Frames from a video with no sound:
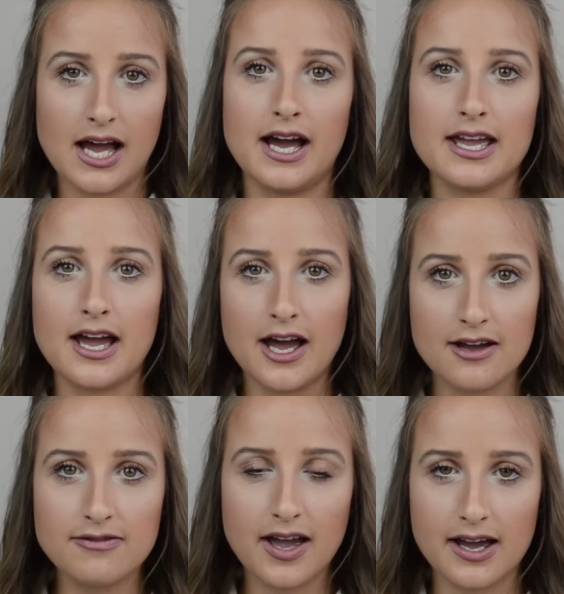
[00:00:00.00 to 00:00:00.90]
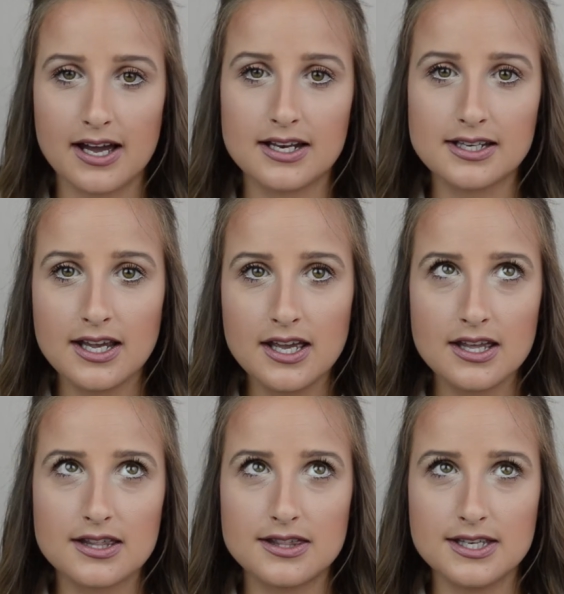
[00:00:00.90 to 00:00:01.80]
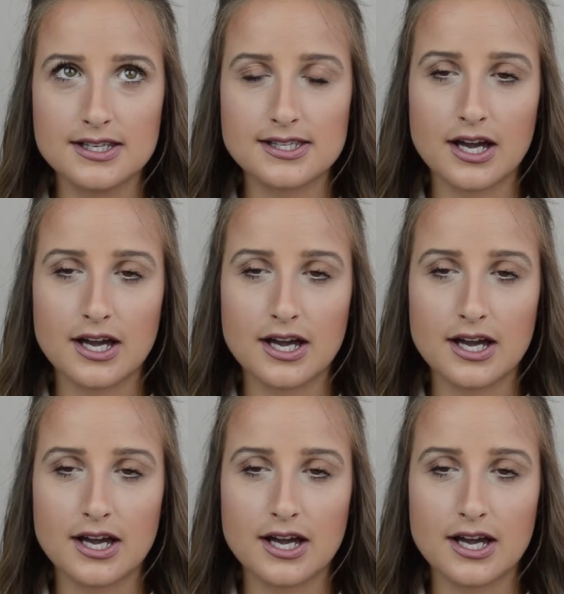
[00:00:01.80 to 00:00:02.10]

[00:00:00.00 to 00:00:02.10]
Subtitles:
I have had these